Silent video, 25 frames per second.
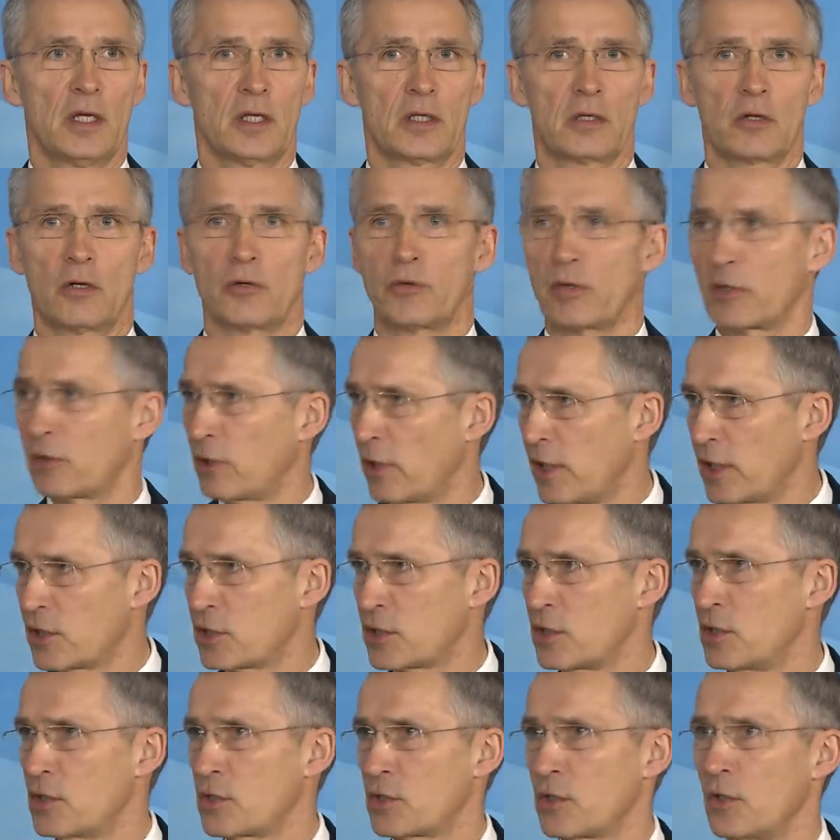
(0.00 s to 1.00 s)

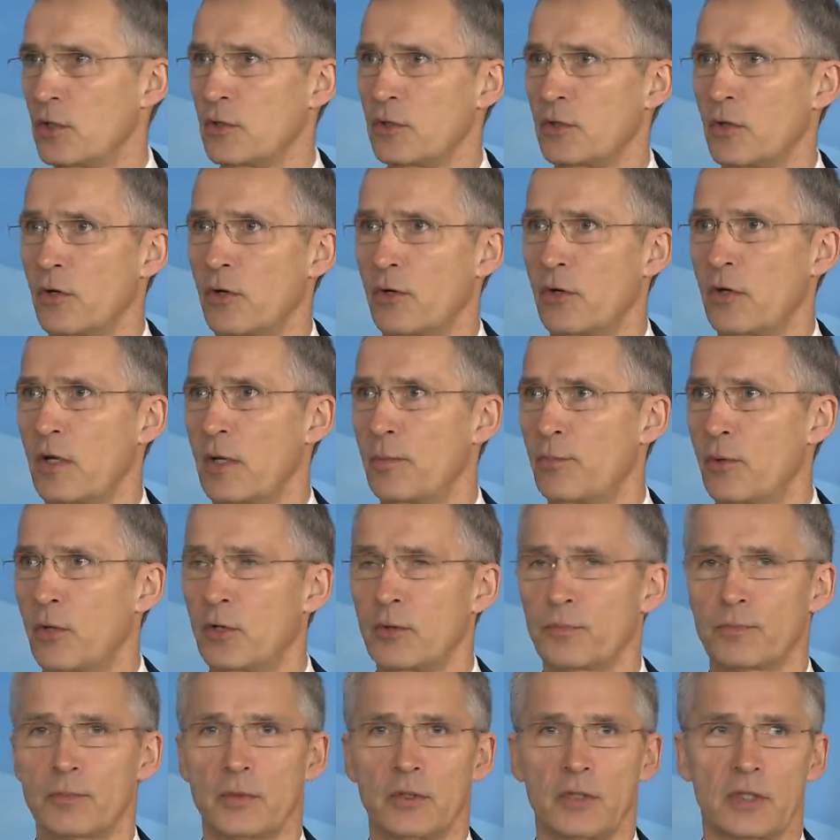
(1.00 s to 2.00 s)
congratulations on your
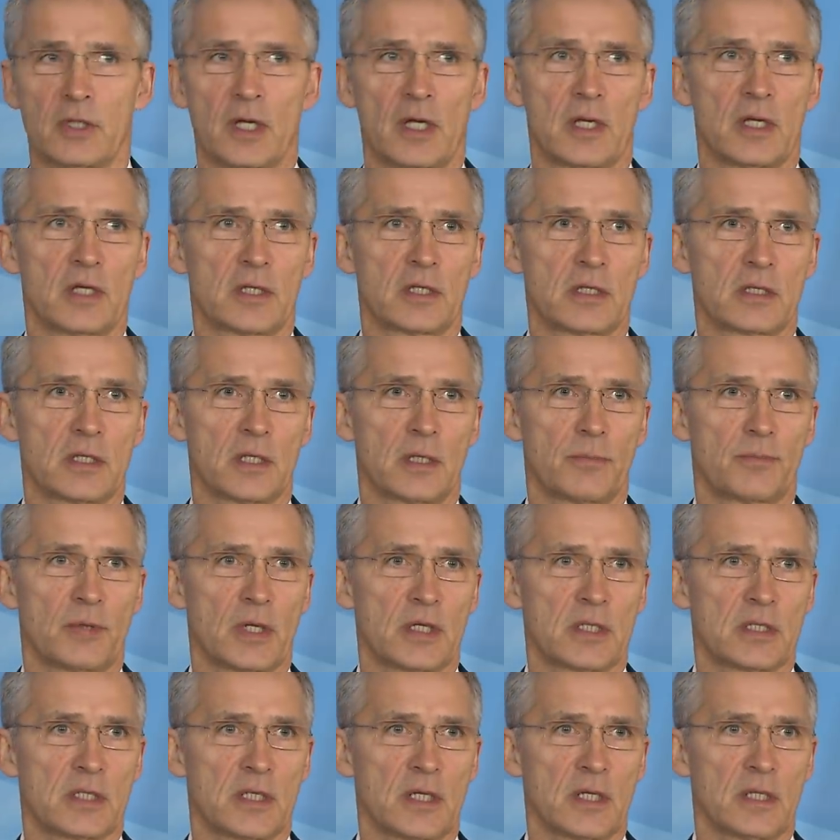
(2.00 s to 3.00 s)
appointment as
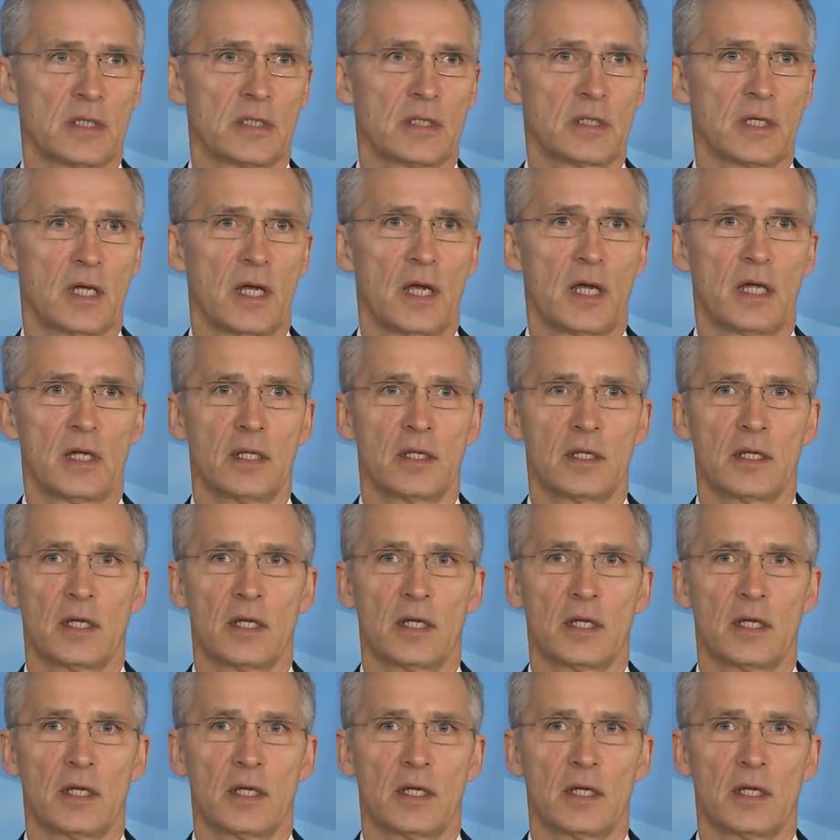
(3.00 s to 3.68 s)
President. And